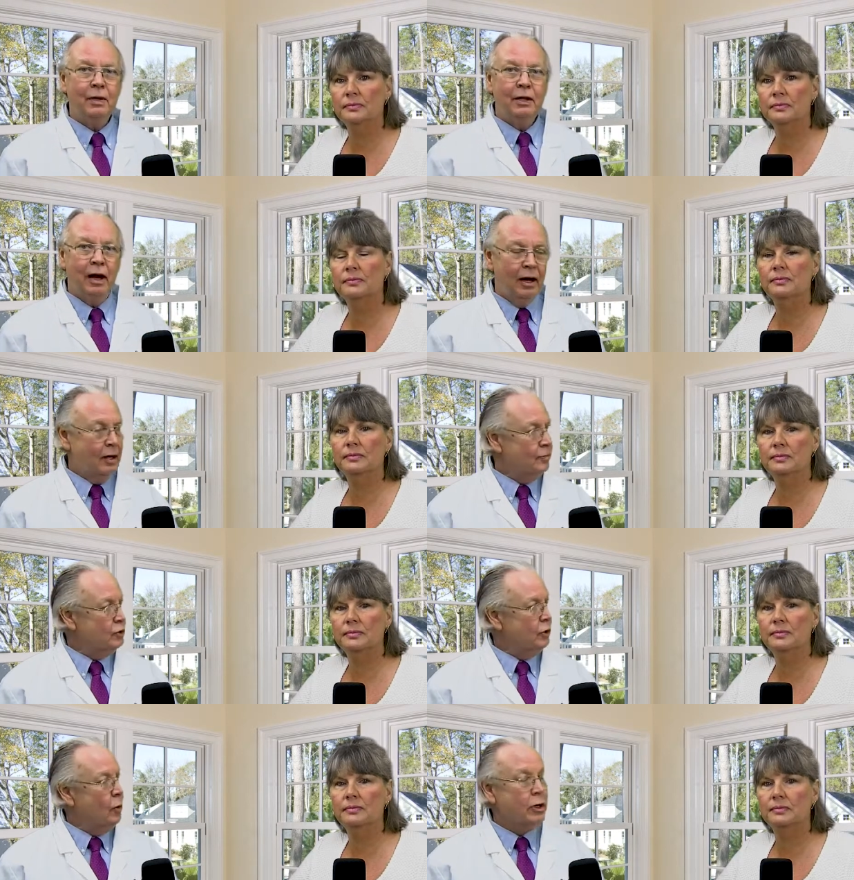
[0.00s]
Speaker 1: Um,
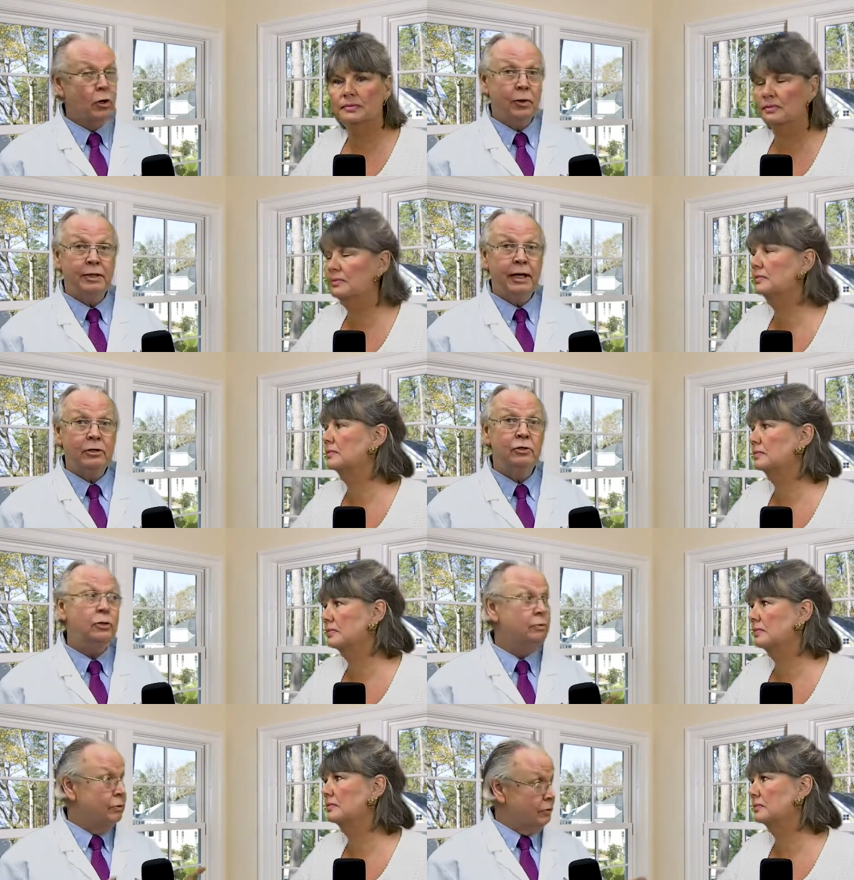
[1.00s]
so you want to go to a dentist
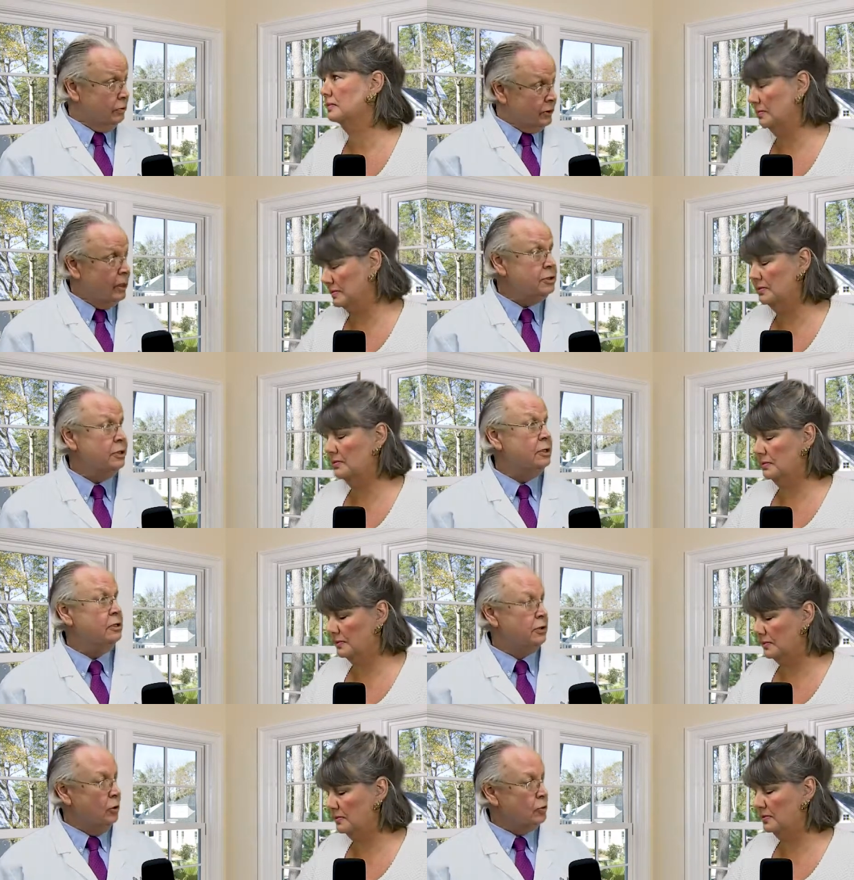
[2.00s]
who does this
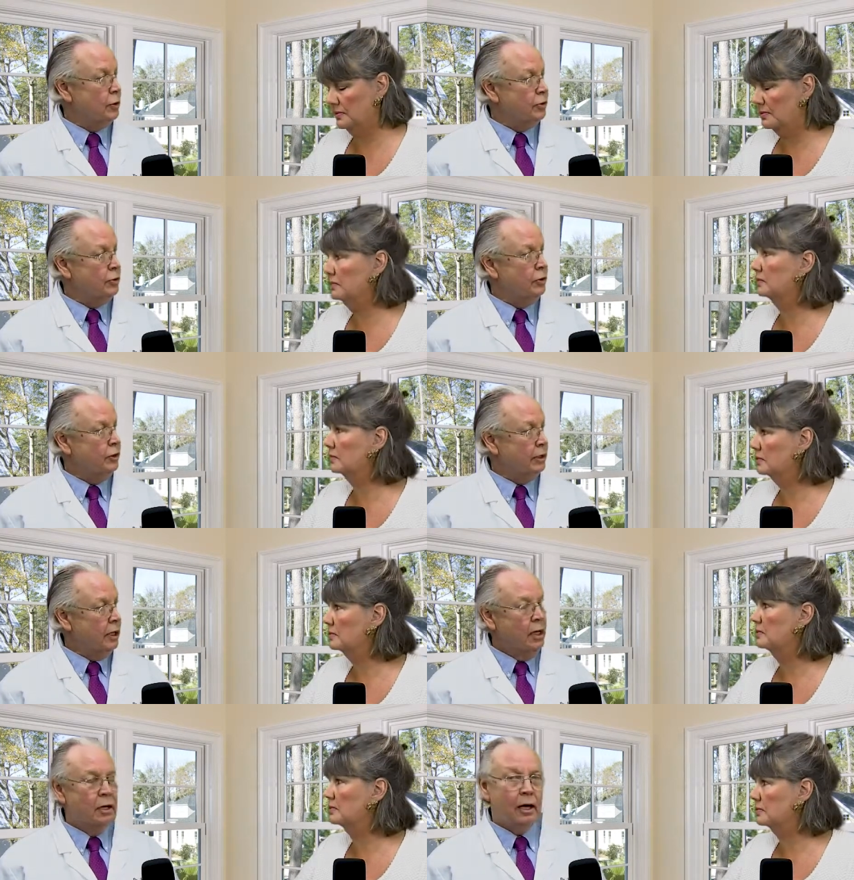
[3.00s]
and knows what they're doing.
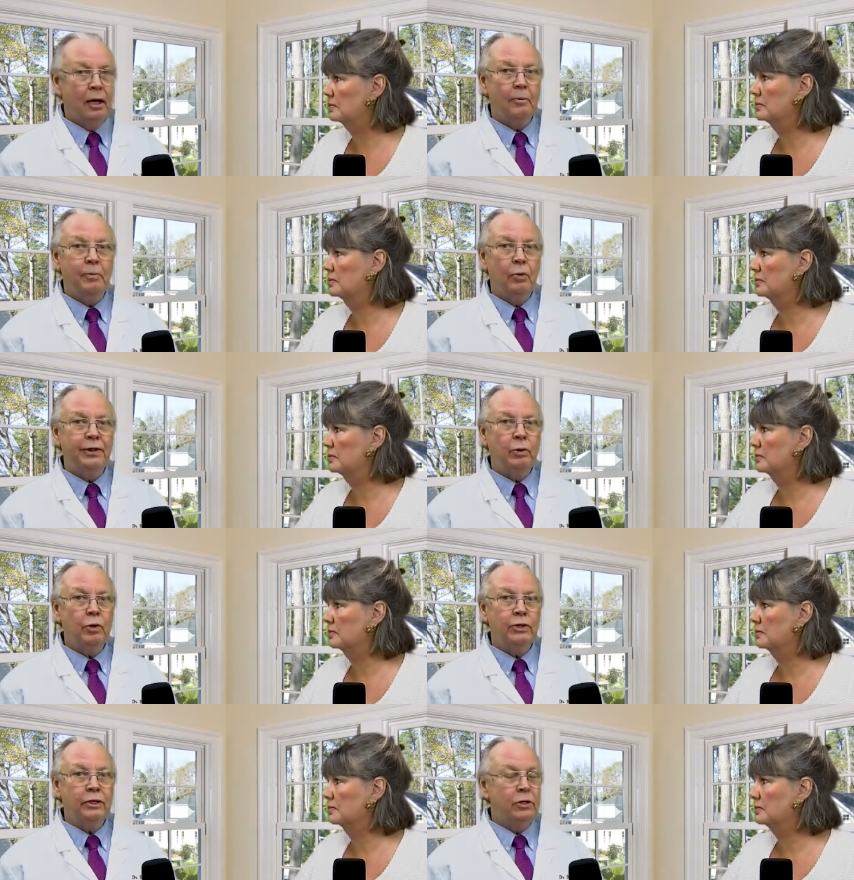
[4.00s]
Uh, but then
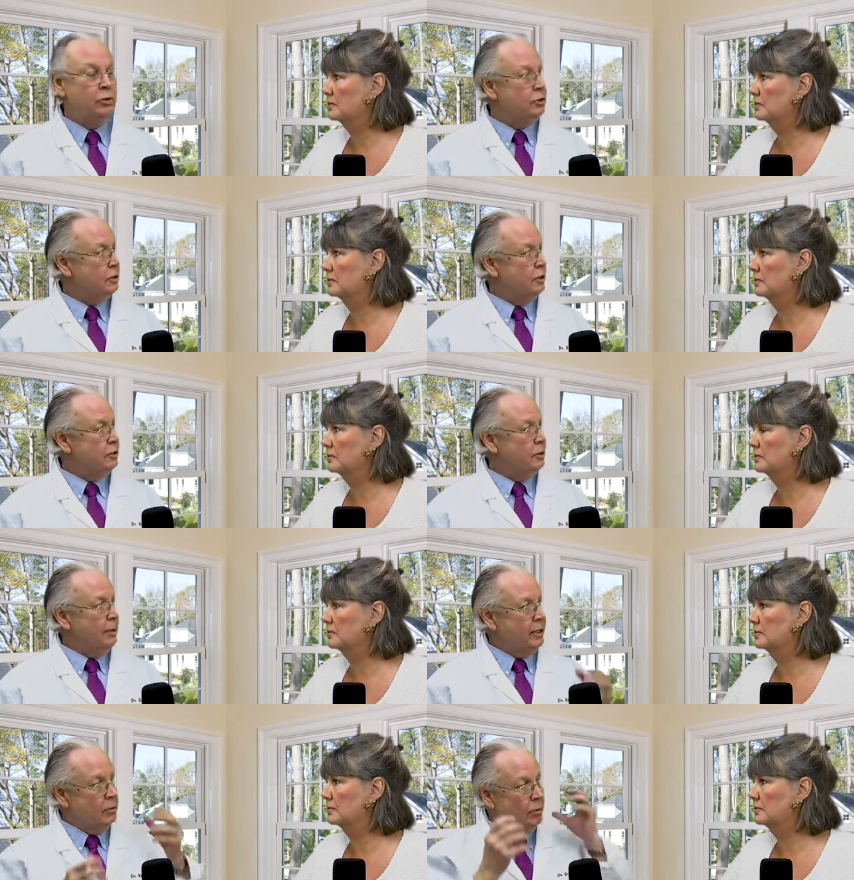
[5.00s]
what they do is, is they
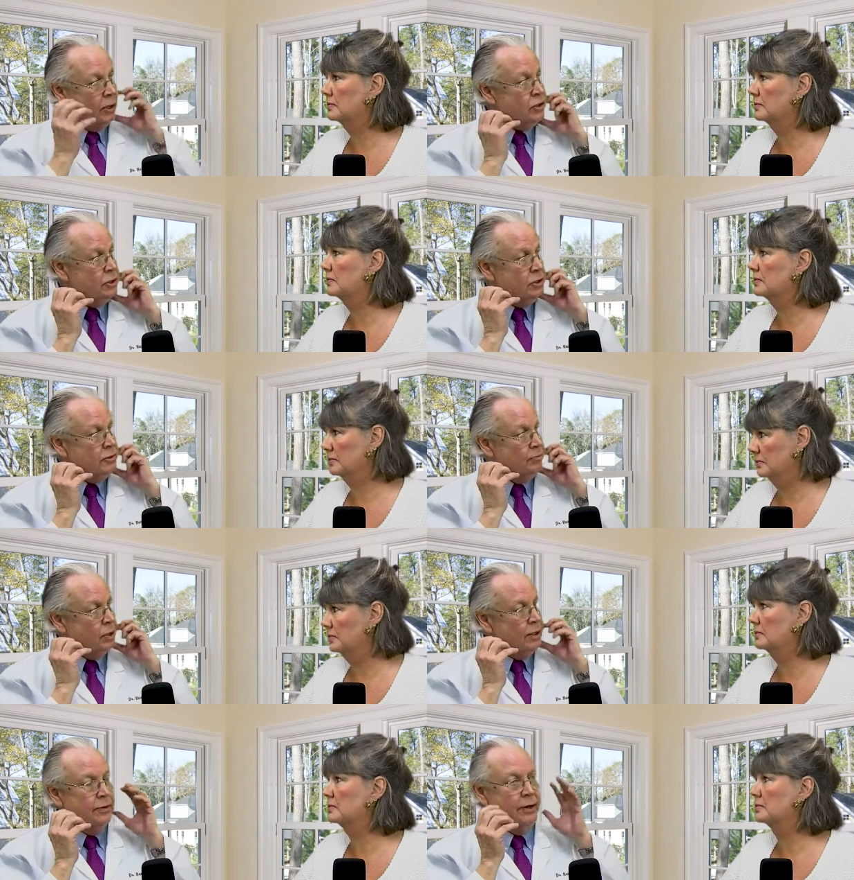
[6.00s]
make impressions.
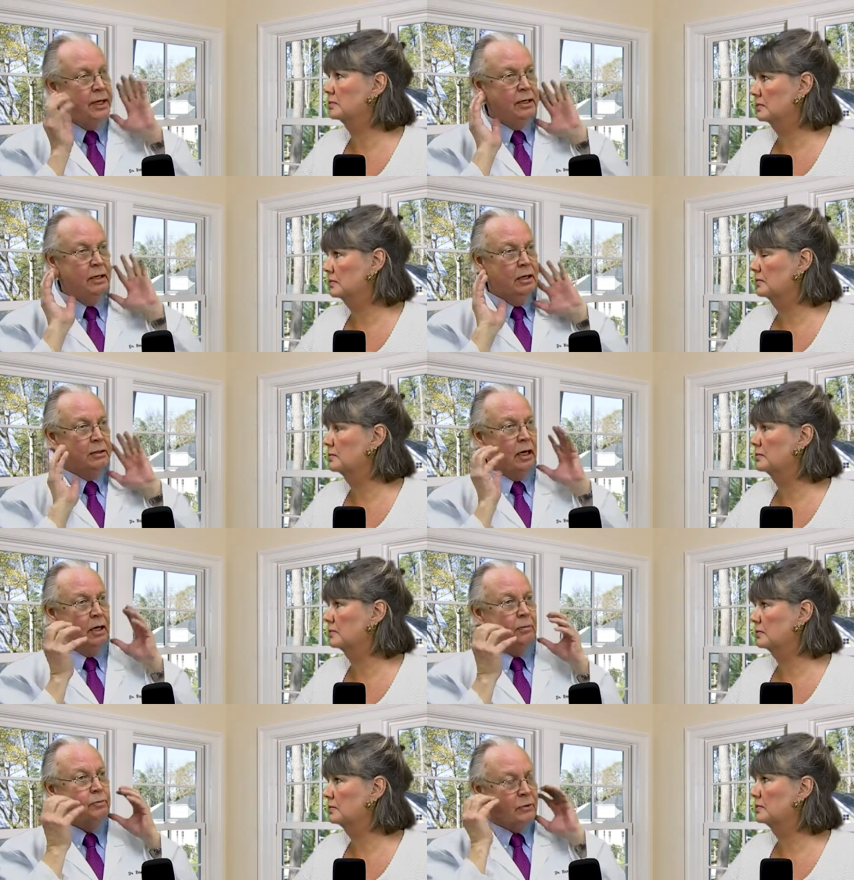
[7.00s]
They
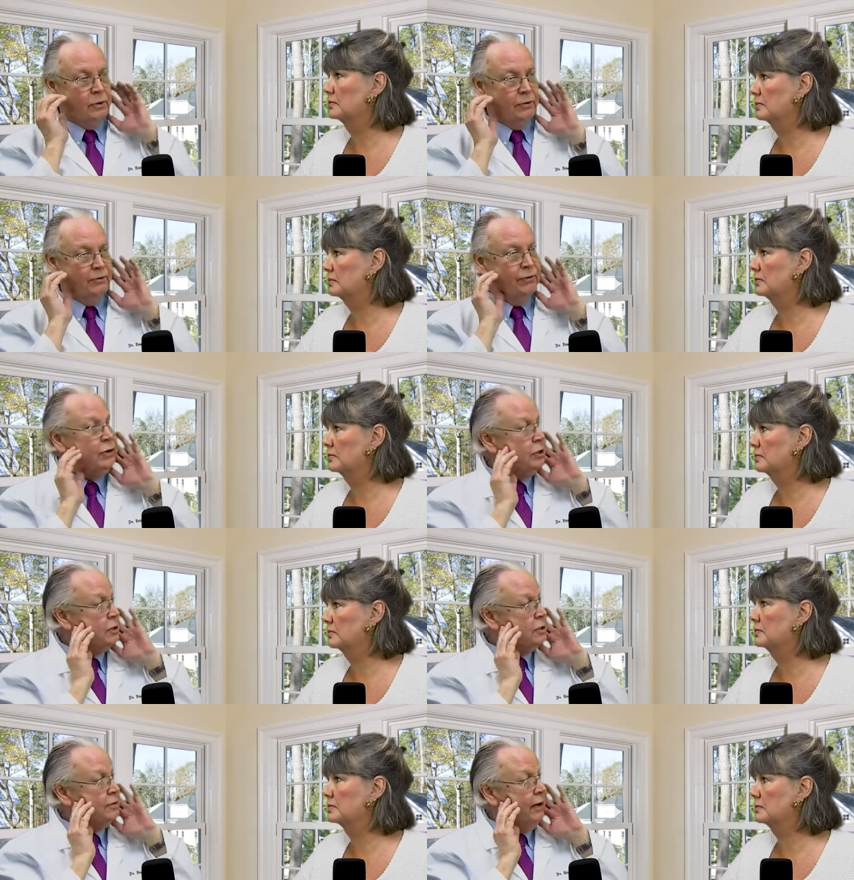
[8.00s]
um, fit
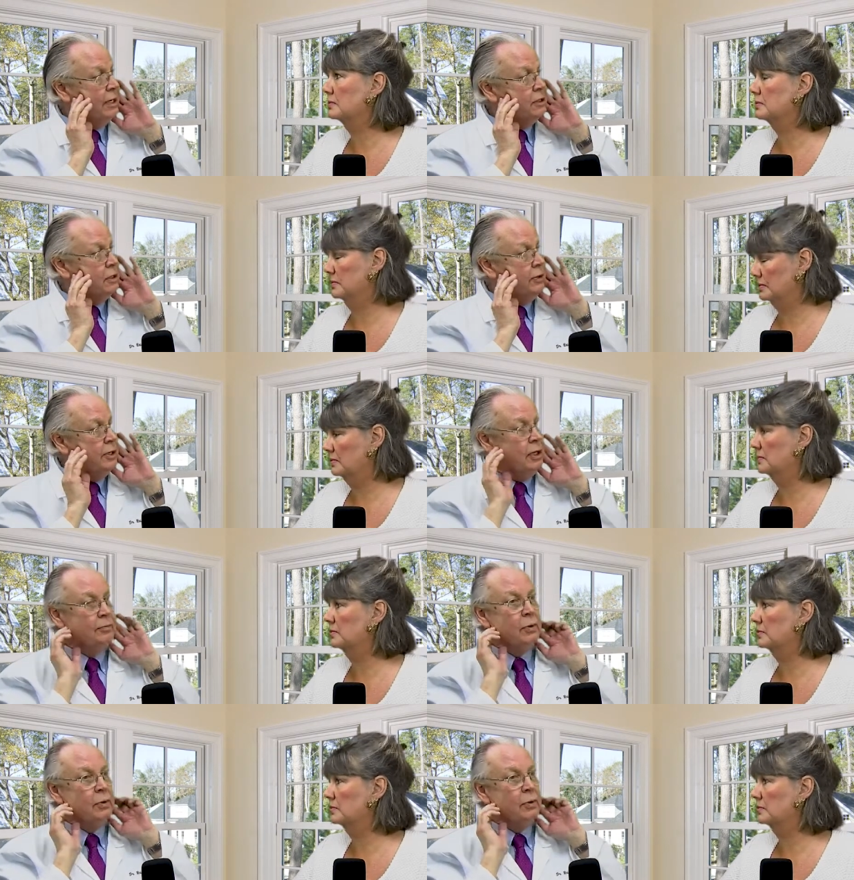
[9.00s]
this device in there.